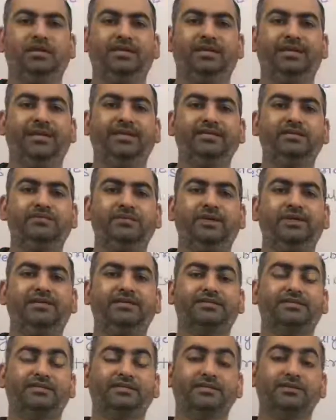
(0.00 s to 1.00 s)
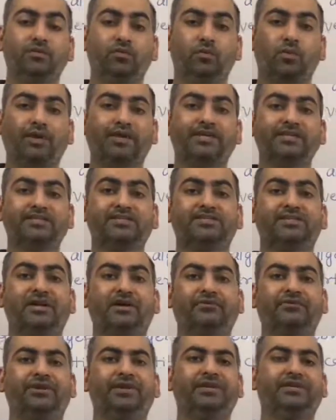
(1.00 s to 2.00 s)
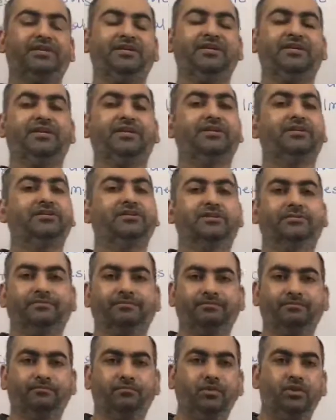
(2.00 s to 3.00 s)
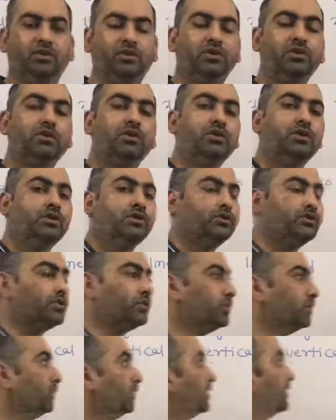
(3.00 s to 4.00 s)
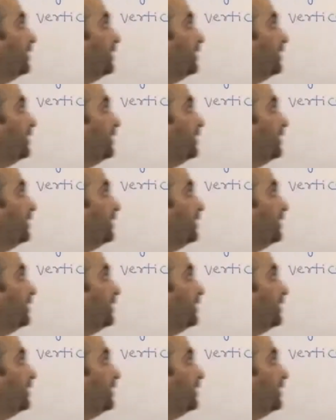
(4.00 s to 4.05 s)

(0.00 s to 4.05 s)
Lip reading: Next we are discussing what is definite integration. So